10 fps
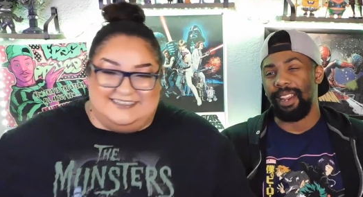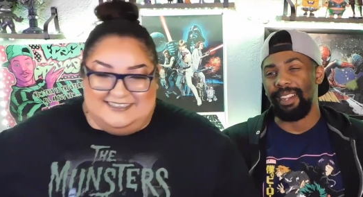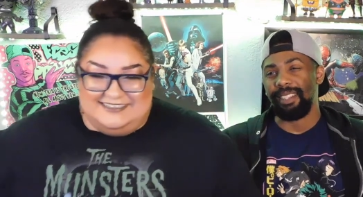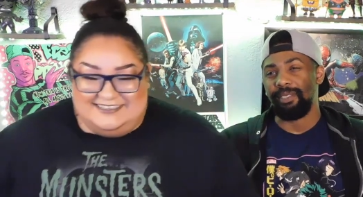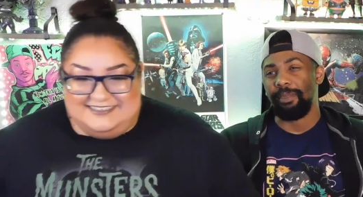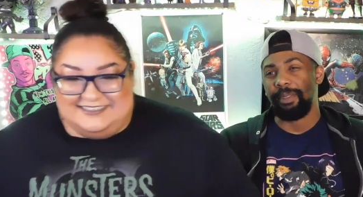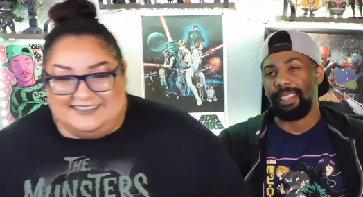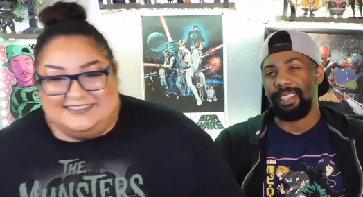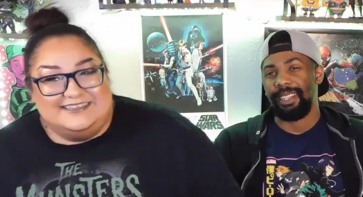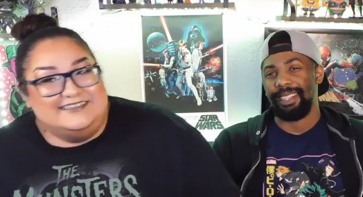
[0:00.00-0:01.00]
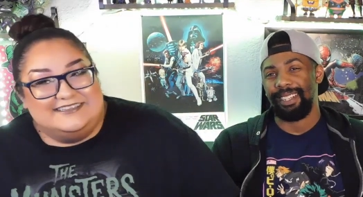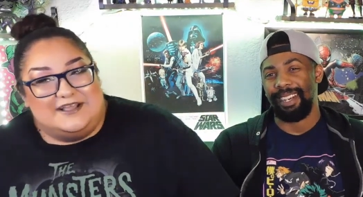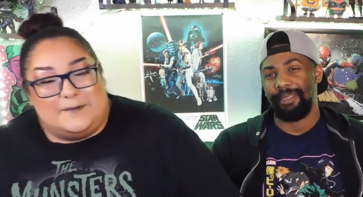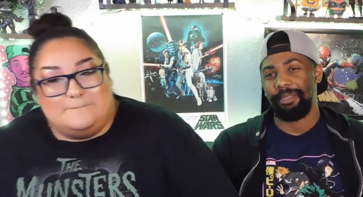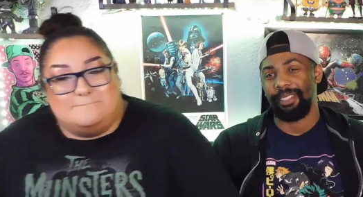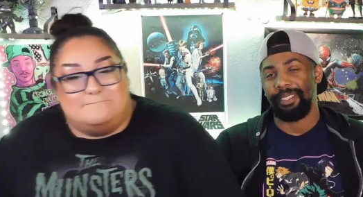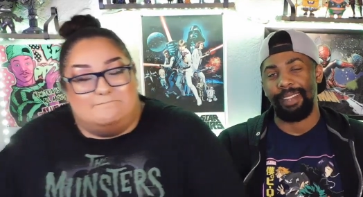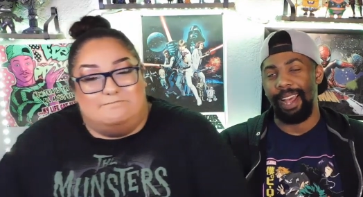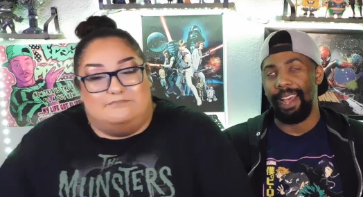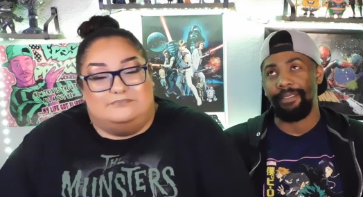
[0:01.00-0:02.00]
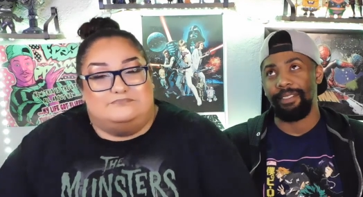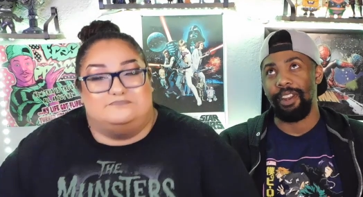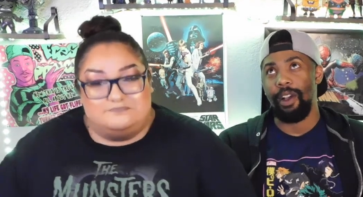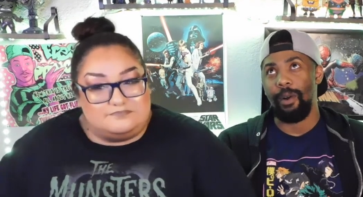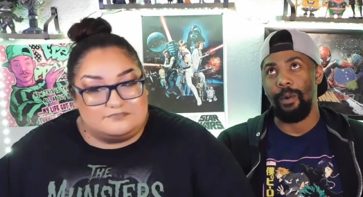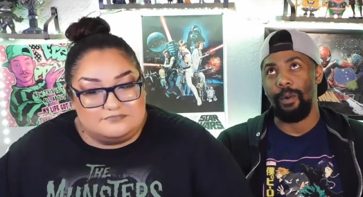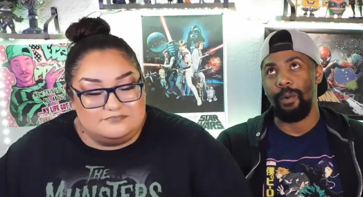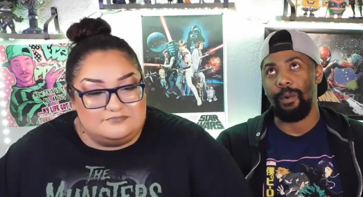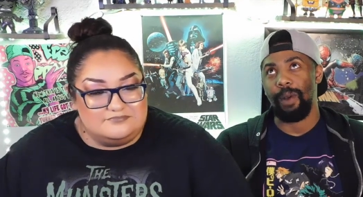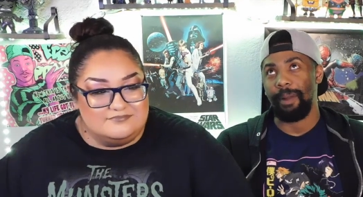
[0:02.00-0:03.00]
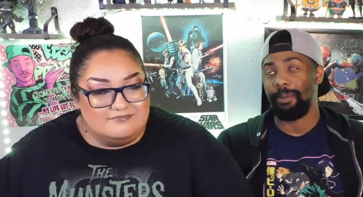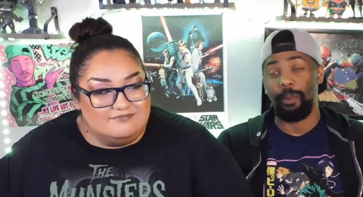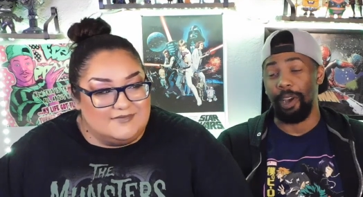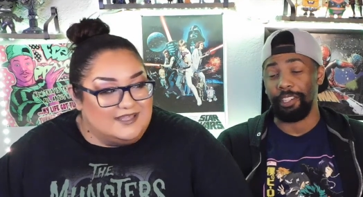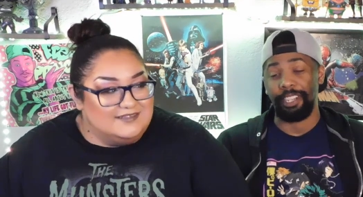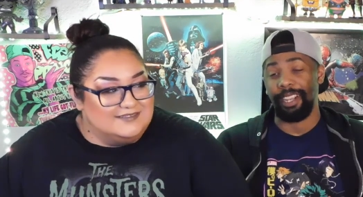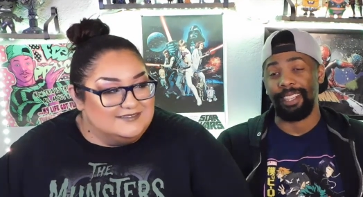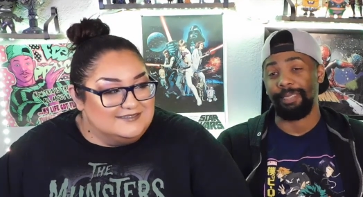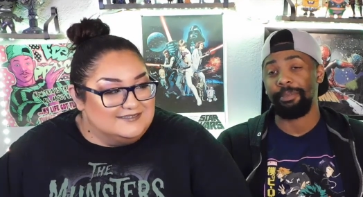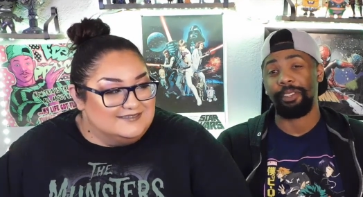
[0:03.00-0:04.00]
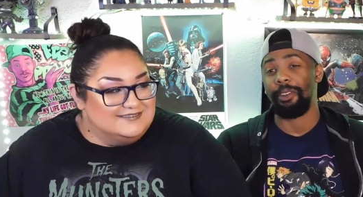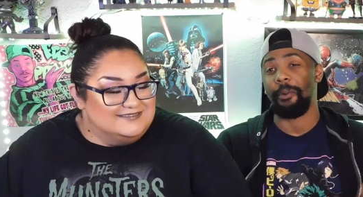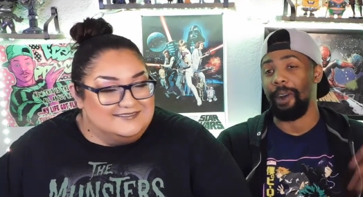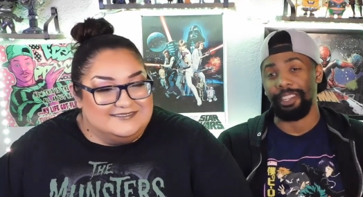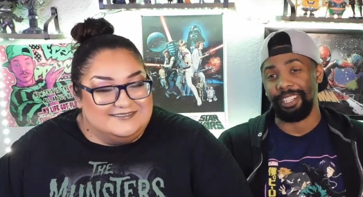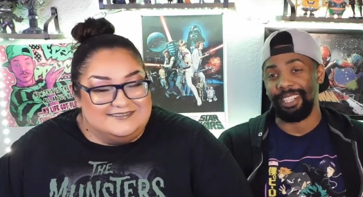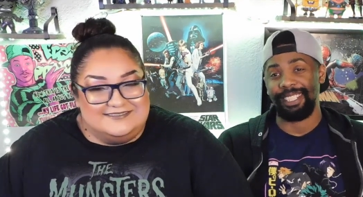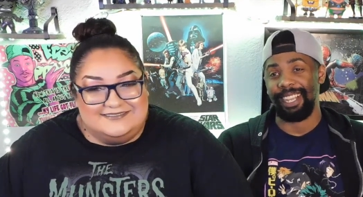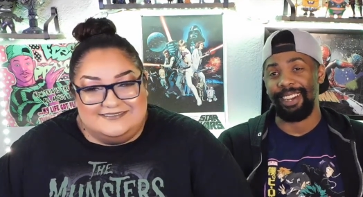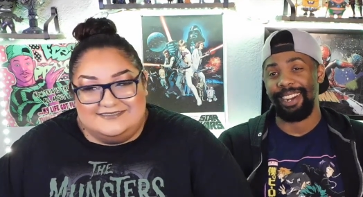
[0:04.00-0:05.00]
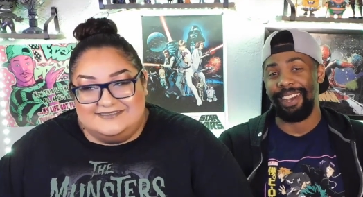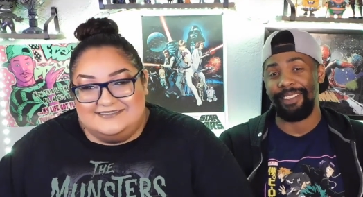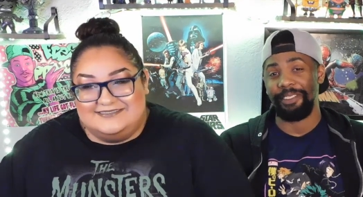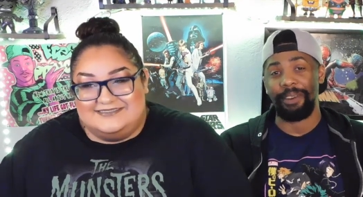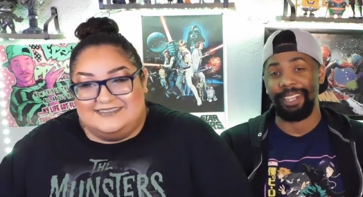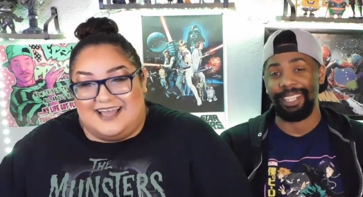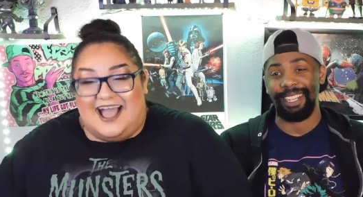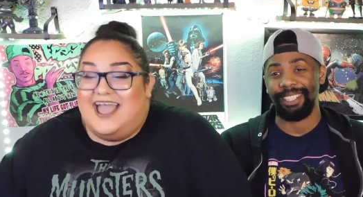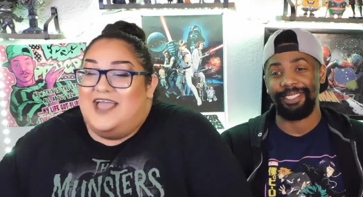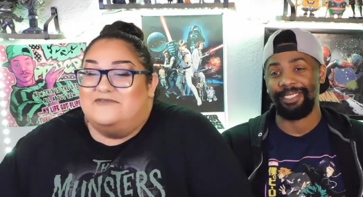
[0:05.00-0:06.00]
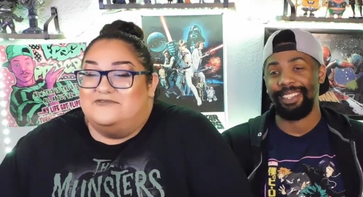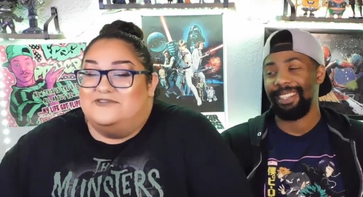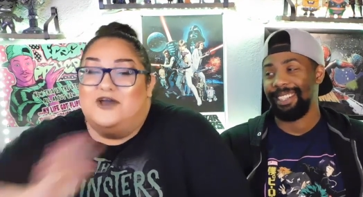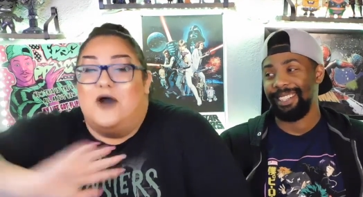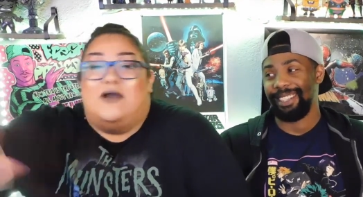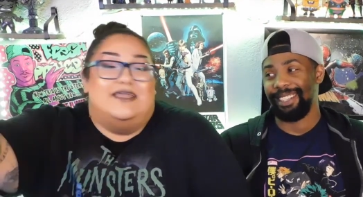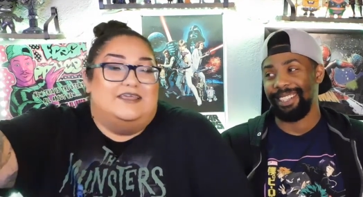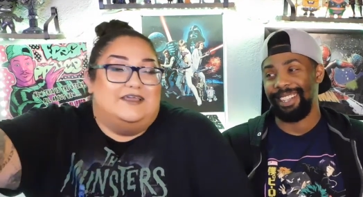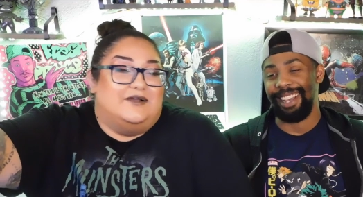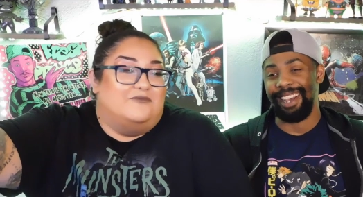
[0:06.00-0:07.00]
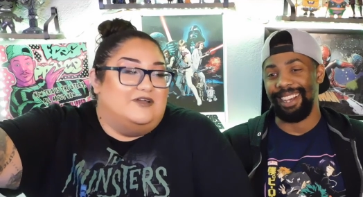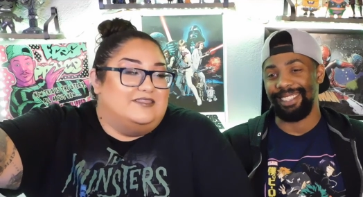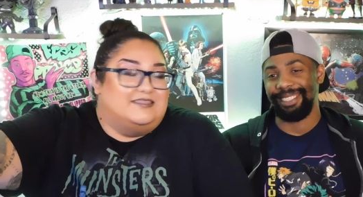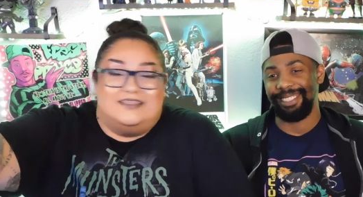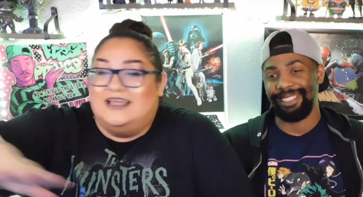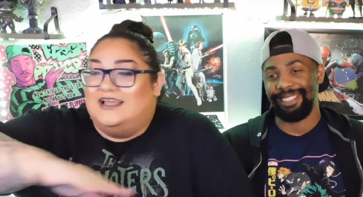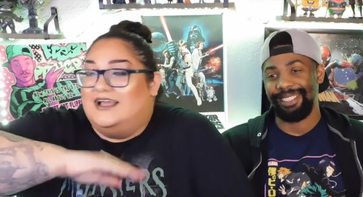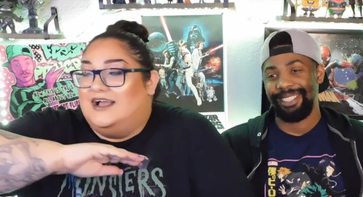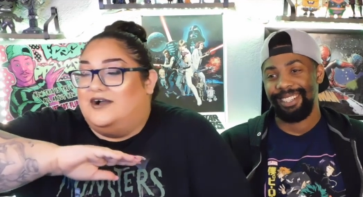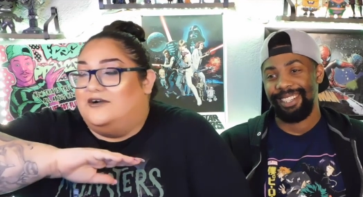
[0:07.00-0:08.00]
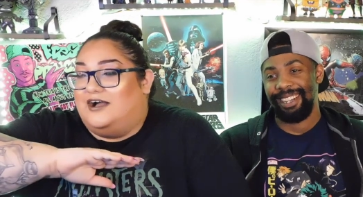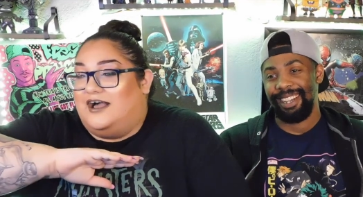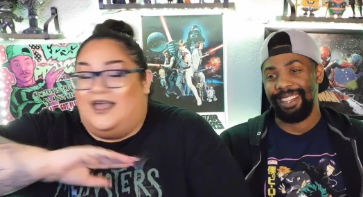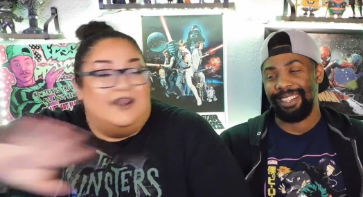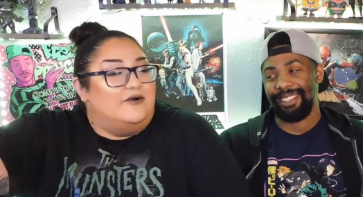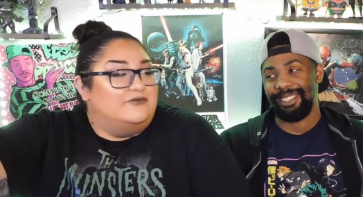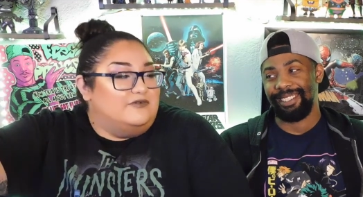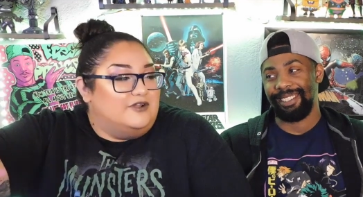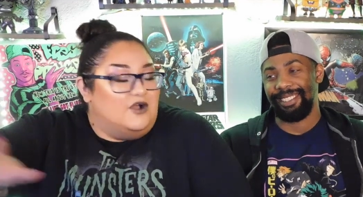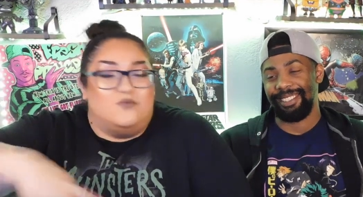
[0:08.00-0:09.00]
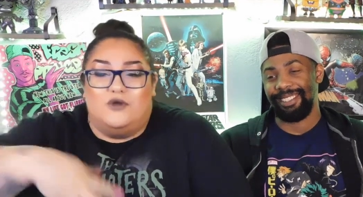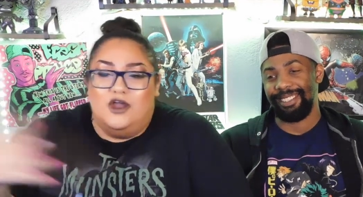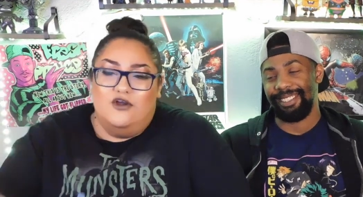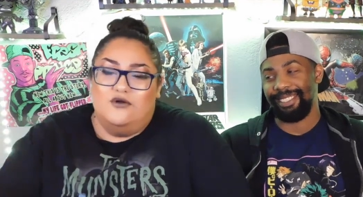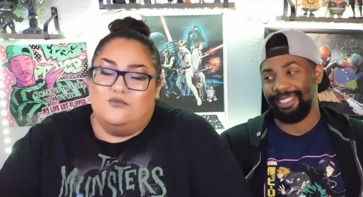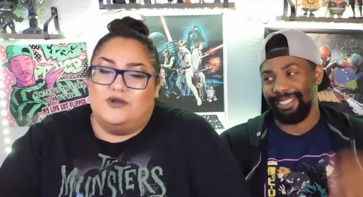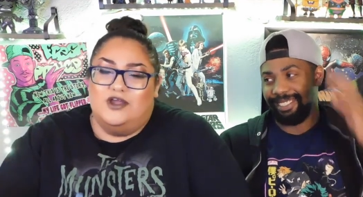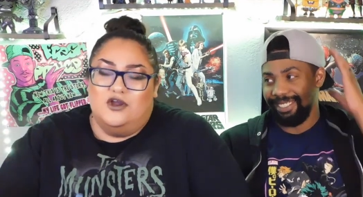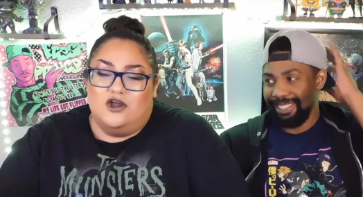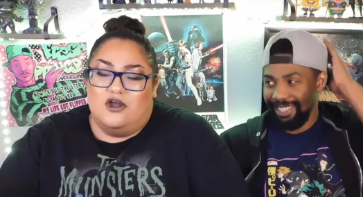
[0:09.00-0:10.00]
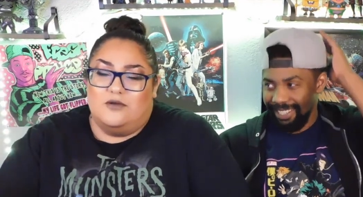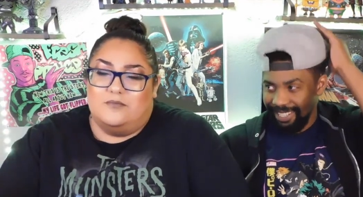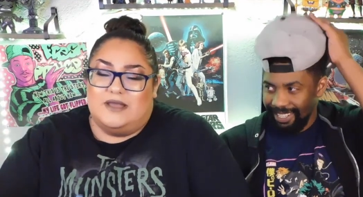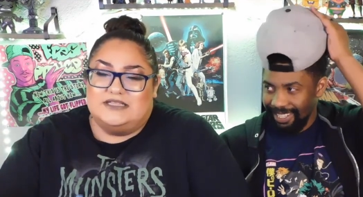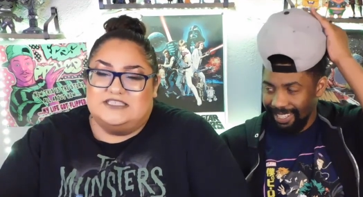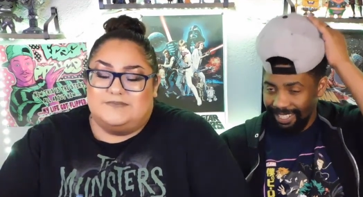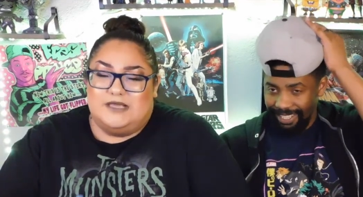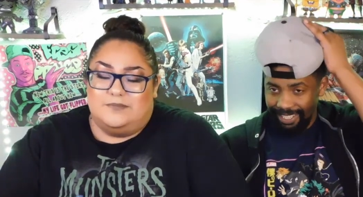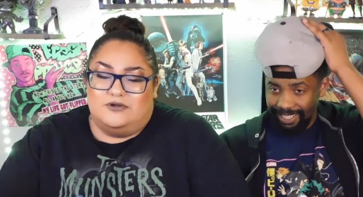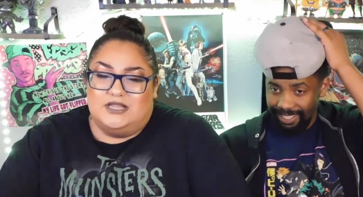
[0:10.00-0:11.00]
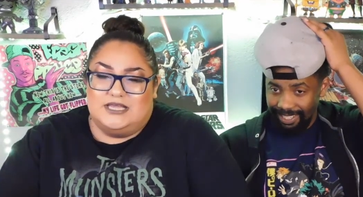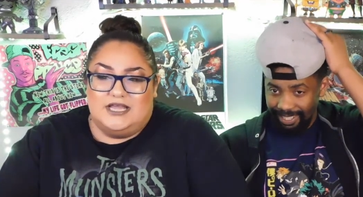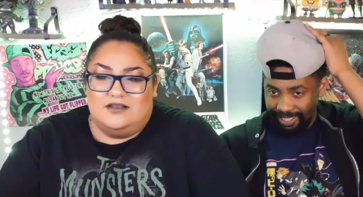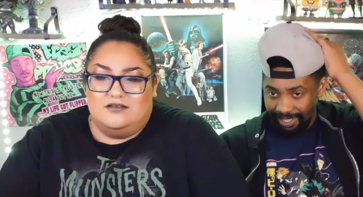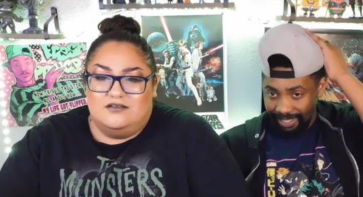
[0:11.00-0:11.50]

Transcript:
Speaker 1: I have, that's why I'm, like, I'm just. I have no. I'm just watching. I guess I'm just gonna go watch it because I, I have no idea. I
Speaker 2: have no idea yeah. what. I don't know. And where where are Ben's people again?